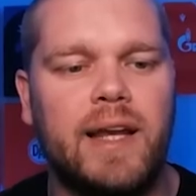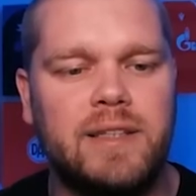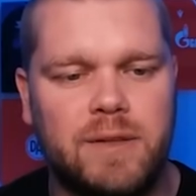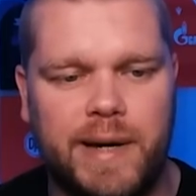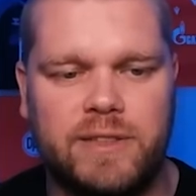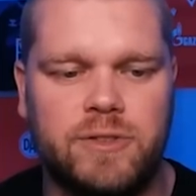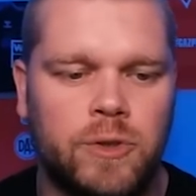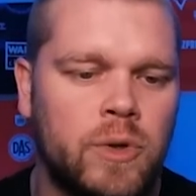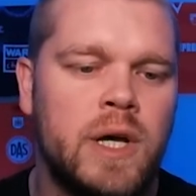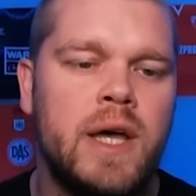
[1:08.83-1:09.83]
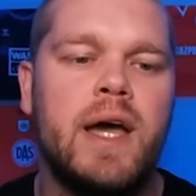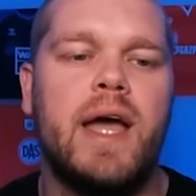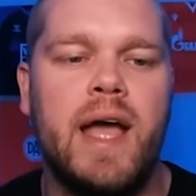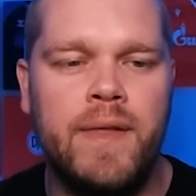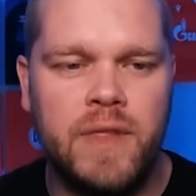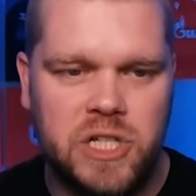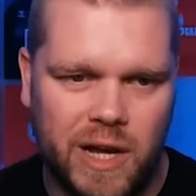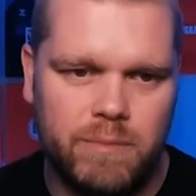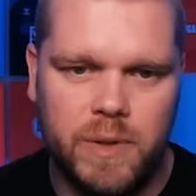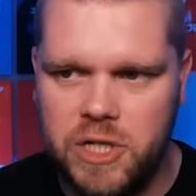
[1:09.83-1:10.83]
into battle in the
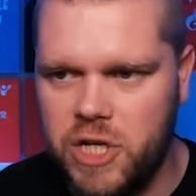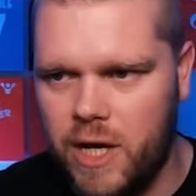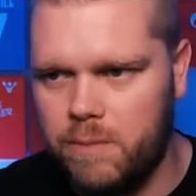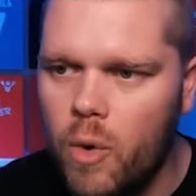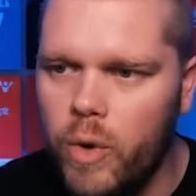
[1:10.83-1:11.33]
Championship.